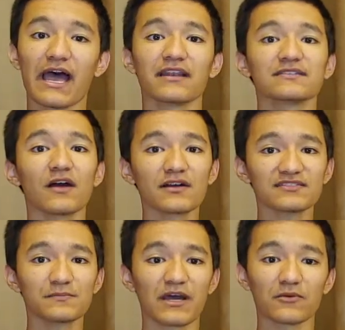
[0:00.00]
and it
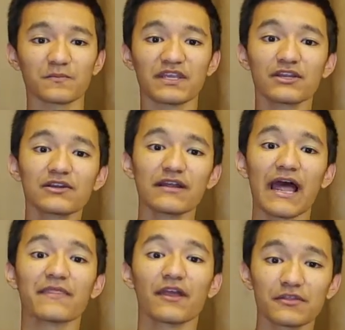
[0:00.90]
talks about Peter
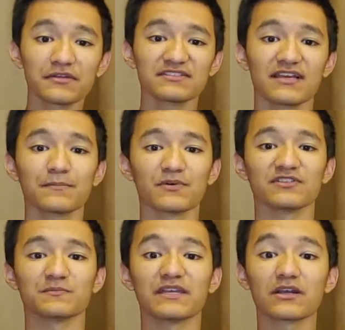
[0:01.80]
and the other
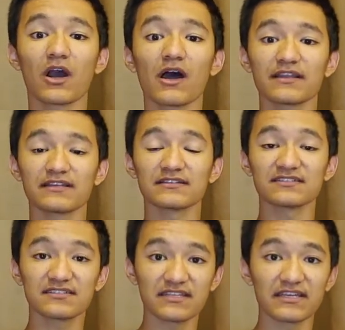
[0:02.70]
disciples being caught in a
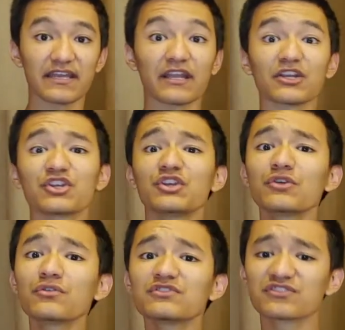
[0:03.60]
sea in a
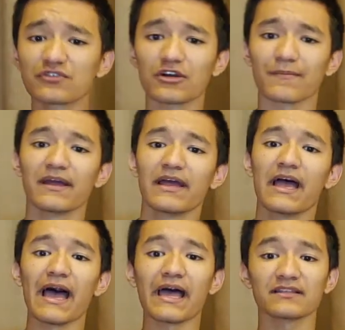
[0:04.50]
huge storm,
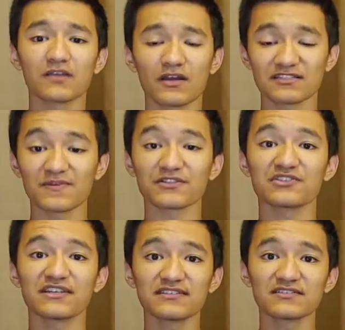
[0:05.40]
and it talks about
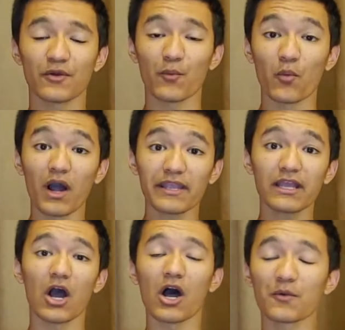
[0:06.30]
Jesus walking
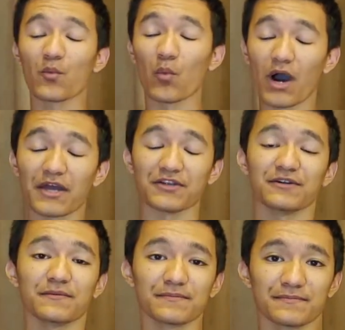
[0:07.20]
on water.
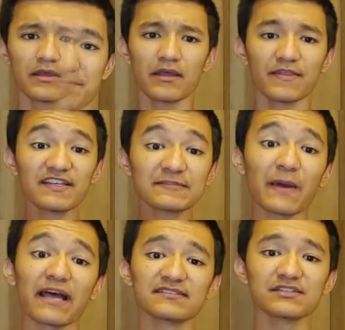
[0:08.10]
This
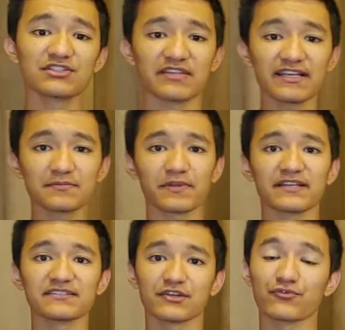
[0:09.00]
passage takes
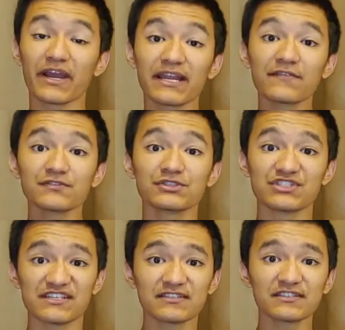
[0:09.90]
place right after
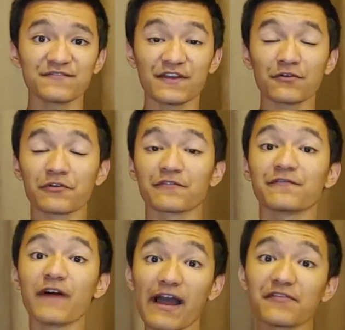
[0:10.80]
Jesus fed over
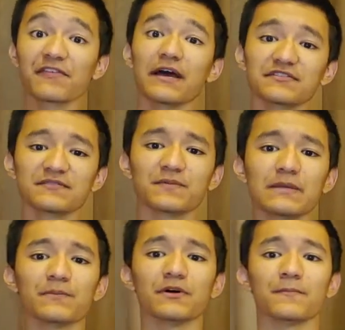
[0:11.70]
5,000
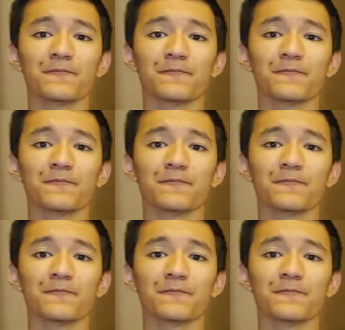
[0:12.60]
people.